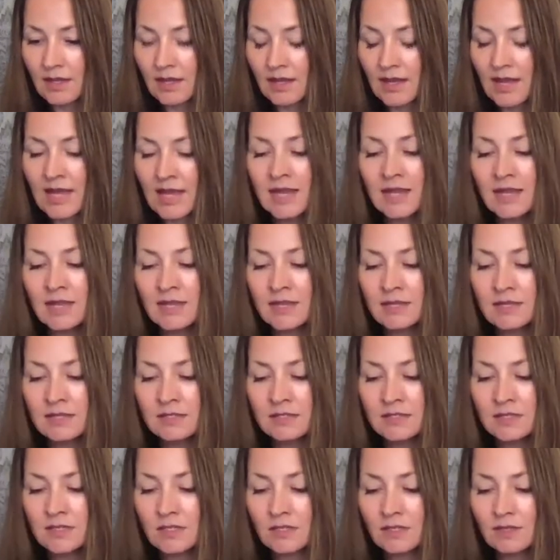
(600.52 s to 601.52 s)

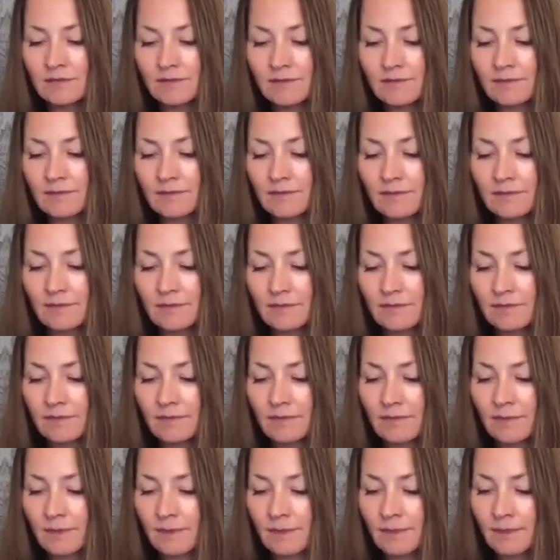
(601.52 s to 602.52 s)
And
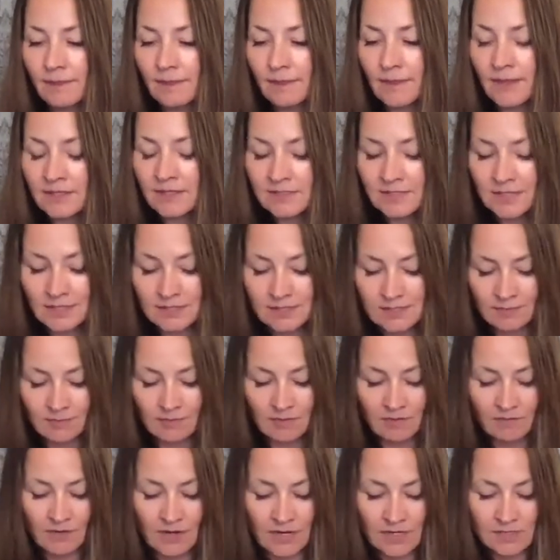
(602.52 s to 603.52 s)
let's get some
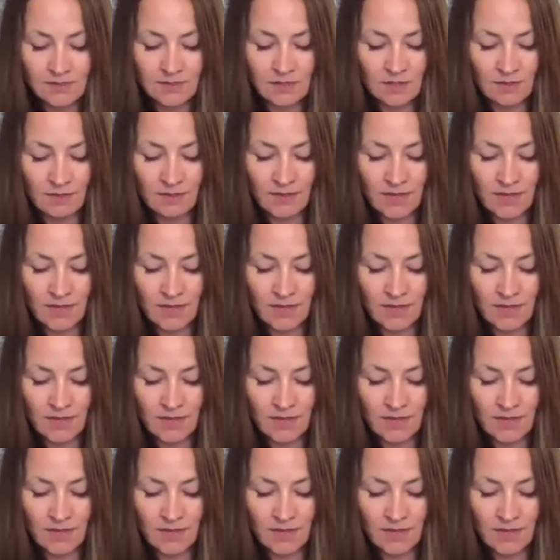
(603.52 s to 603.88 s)
advice on